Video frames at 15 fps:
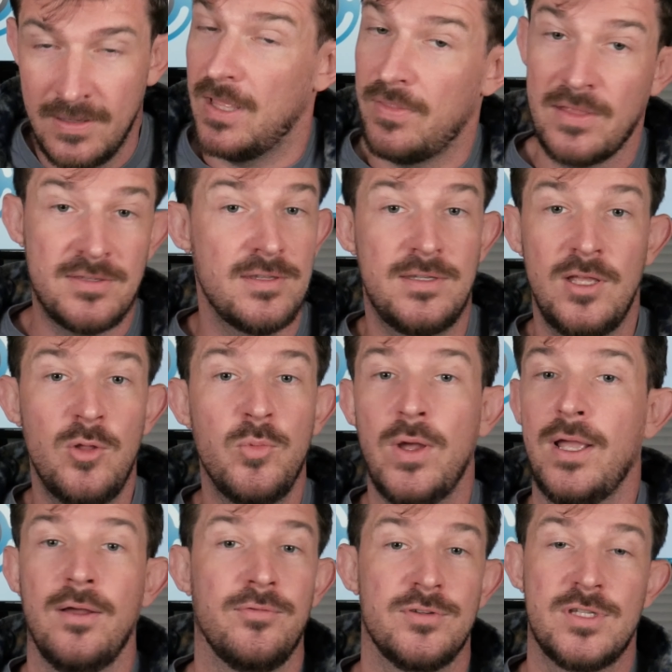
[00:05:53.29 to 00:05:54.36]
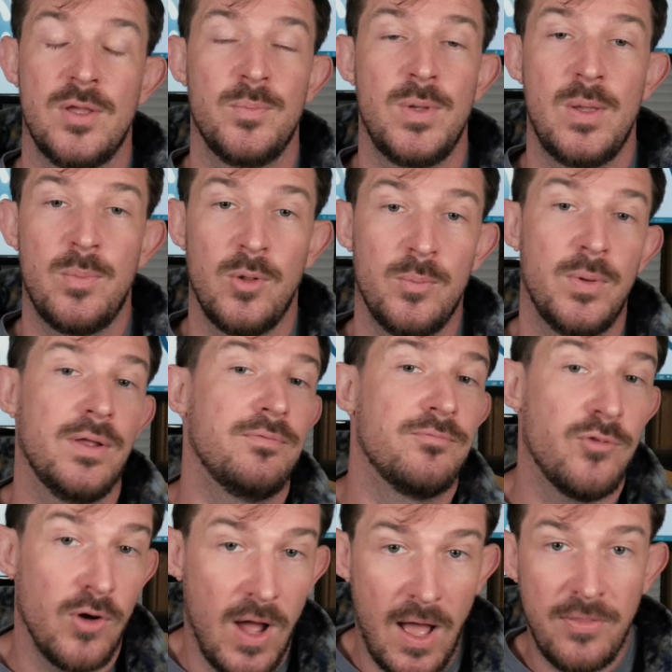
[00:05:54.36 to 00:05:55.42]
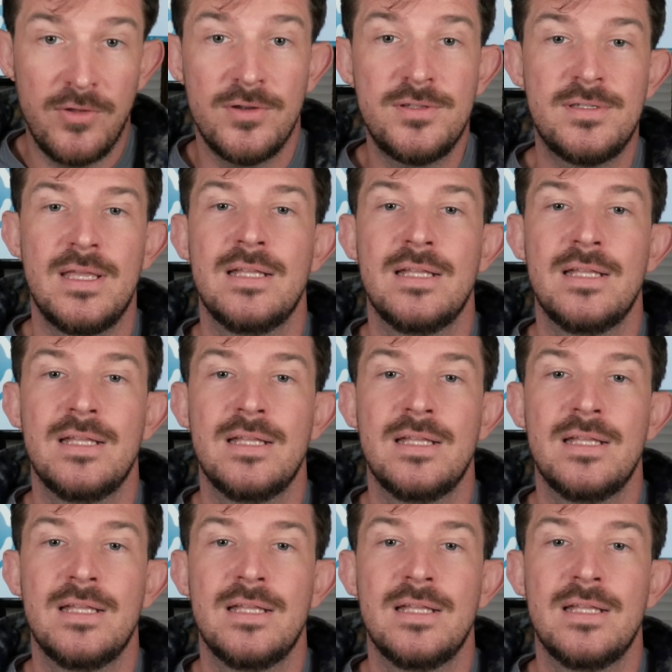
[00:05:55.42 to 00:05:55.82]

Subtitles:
Now, that's a deal breaker for some people, but for others,